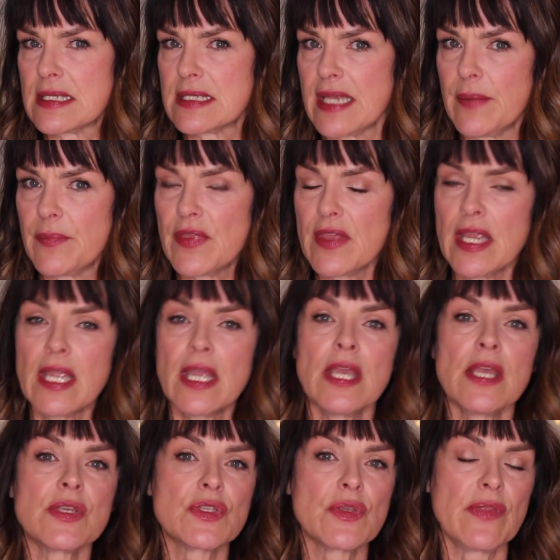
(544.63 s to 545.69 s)
the same thing,
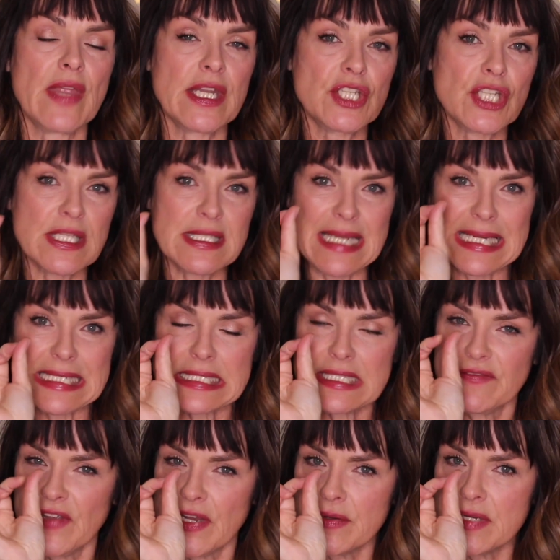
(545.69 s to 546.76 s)
so that just takes
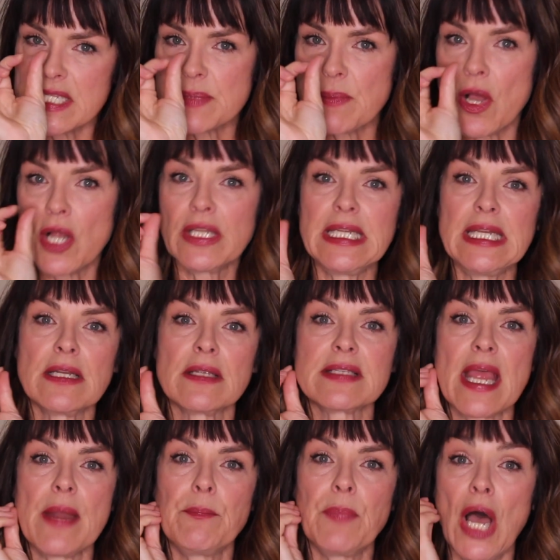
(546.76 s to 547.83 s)
very small needles
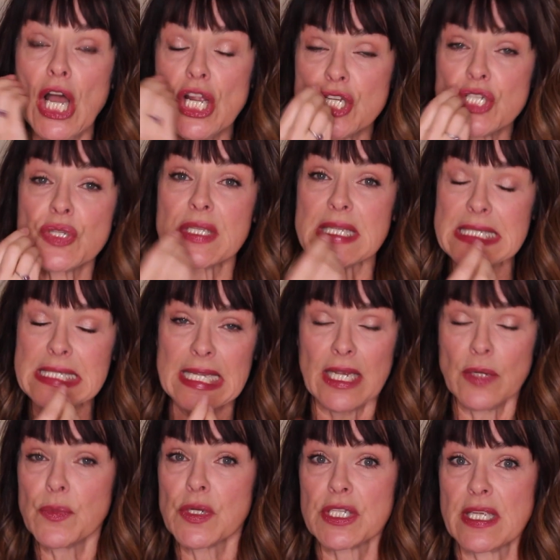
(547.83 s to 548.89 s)
and punctures the
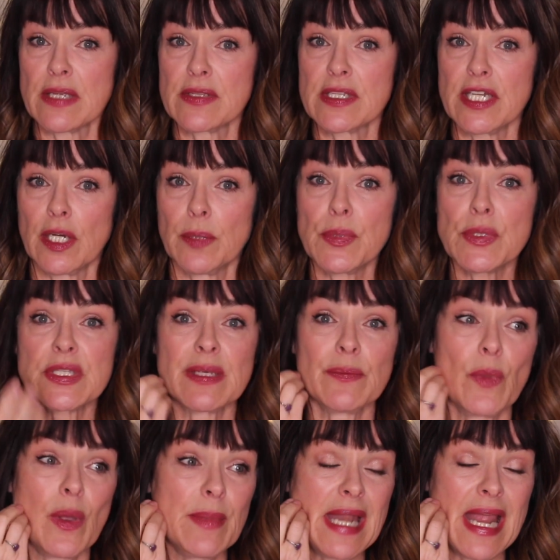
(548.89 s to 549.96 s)
skin, which sounds terrible.
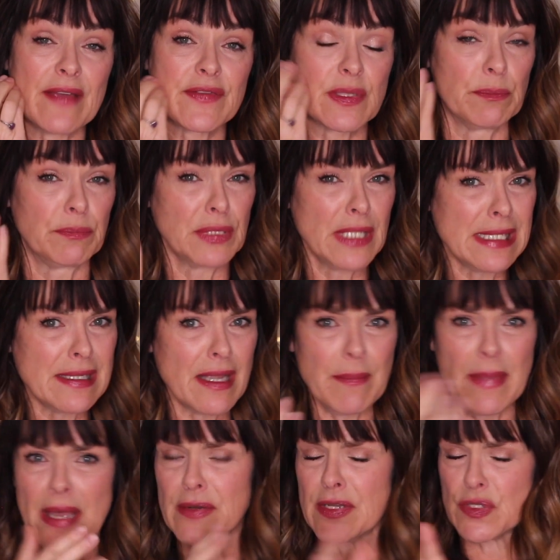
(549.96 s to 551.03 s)
Some women have some blood
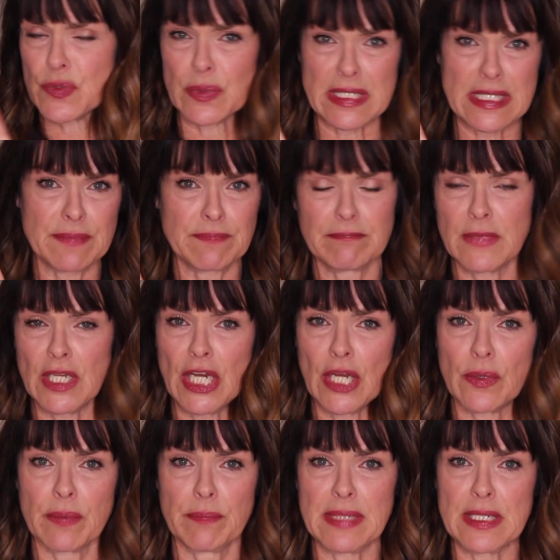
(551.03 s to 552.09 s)
come out. It's really you
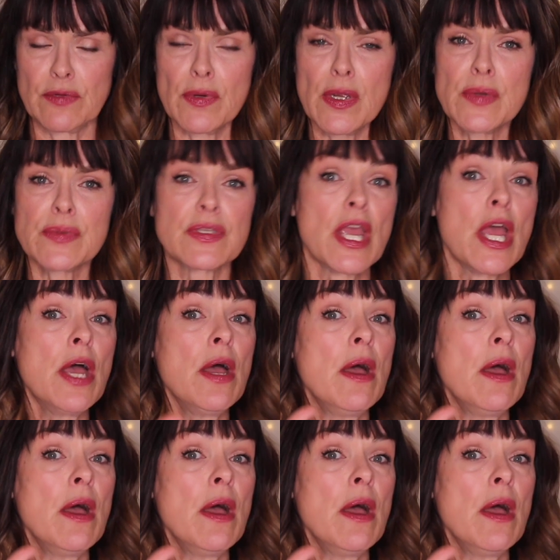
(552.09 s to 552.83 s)
know, a bit gross